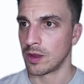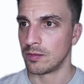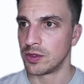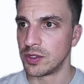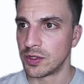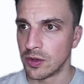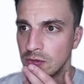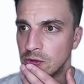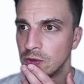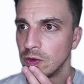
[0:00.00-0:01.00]
Just
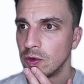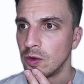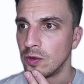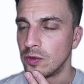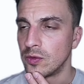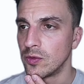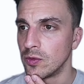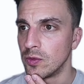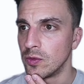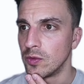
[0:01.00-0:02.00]
going to go
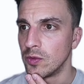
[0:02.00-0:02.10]
through